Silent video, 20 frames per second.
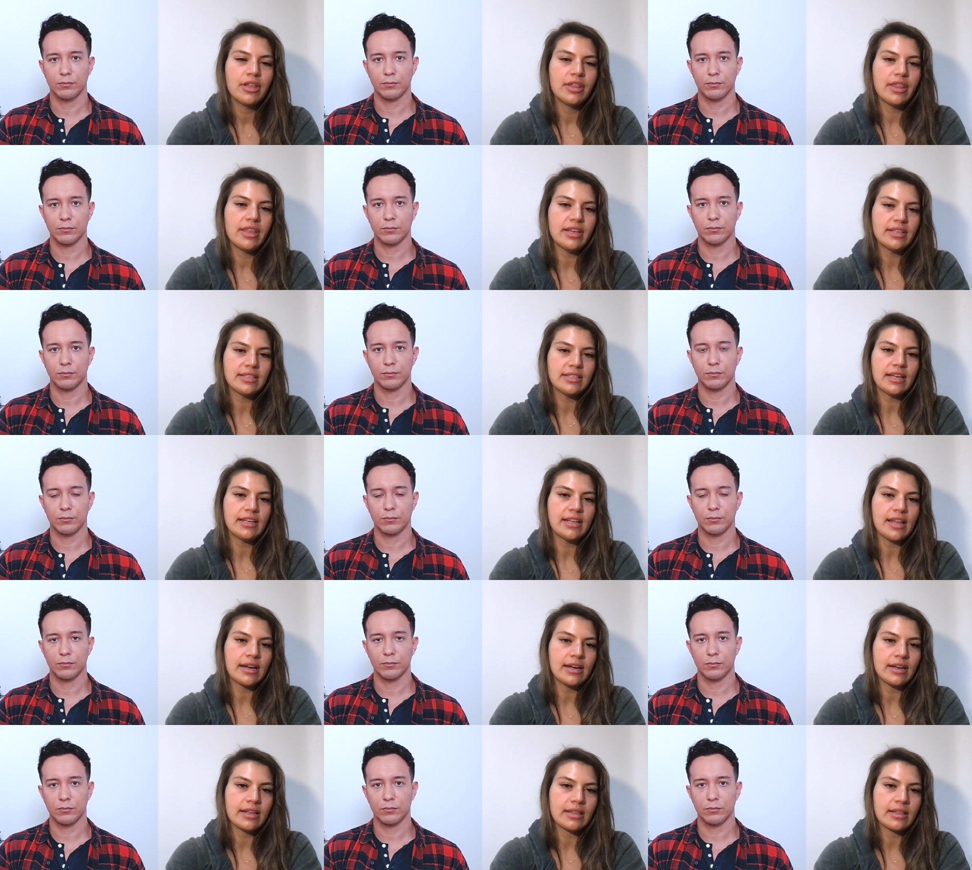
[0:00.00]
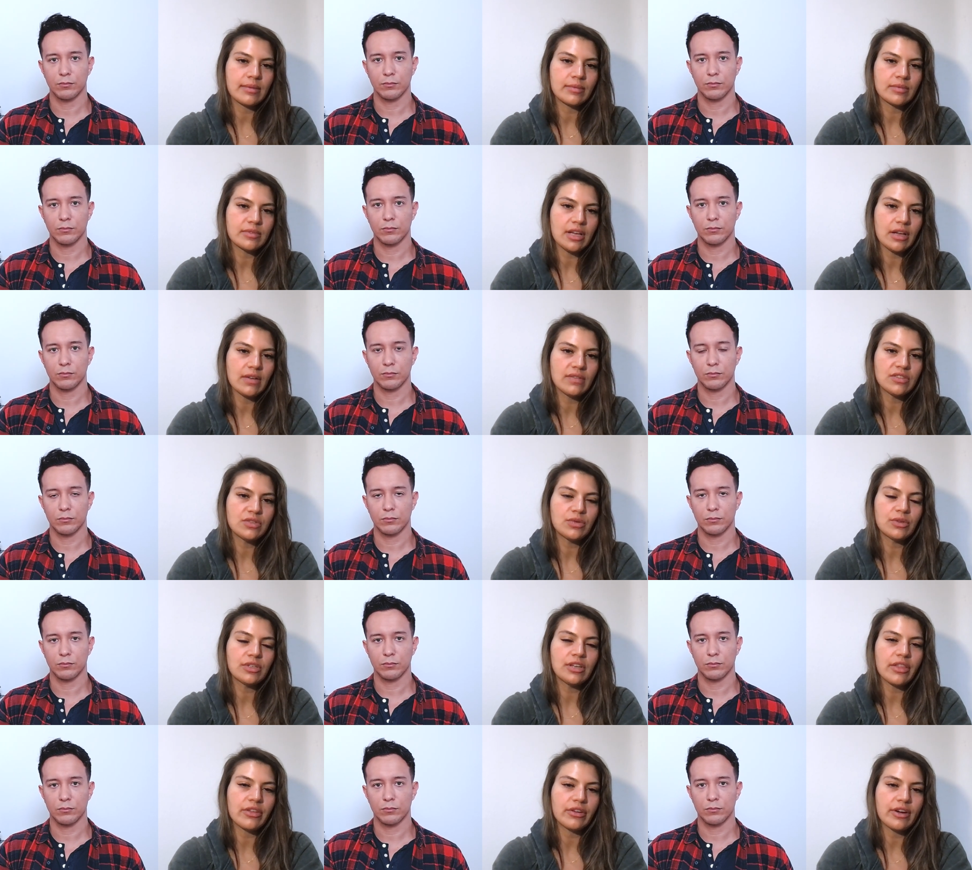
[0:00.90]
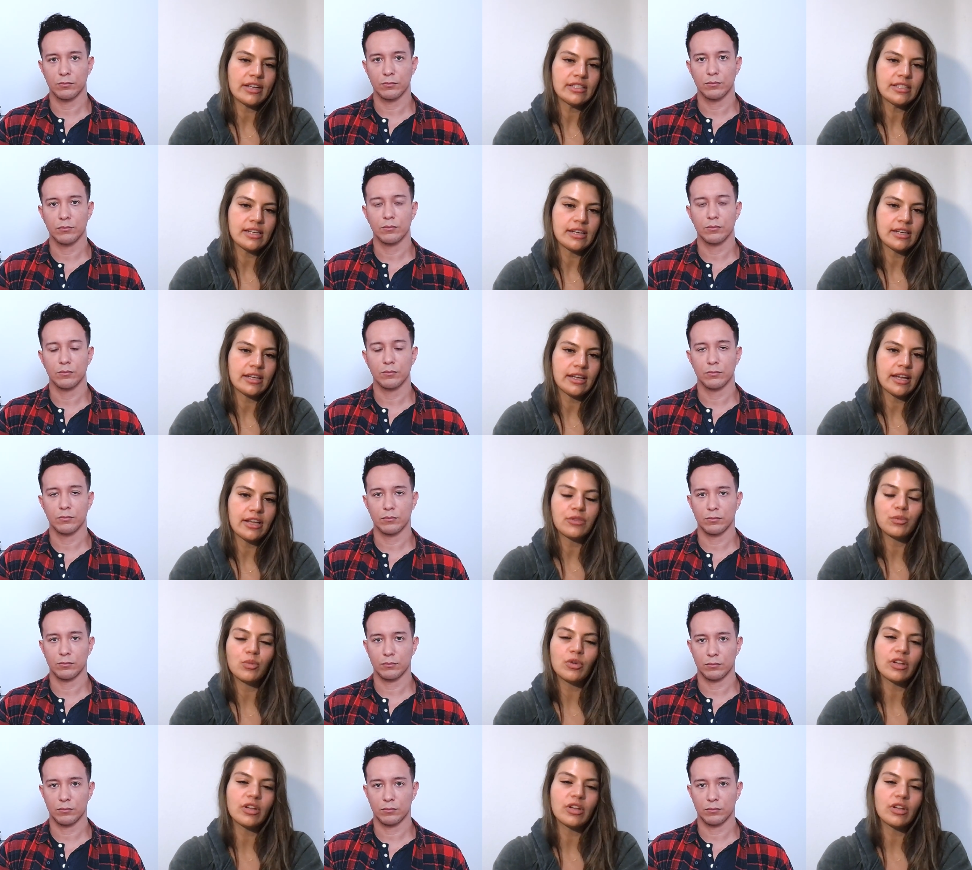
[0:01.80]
Speaker 1: this identity themselves to another identity. And what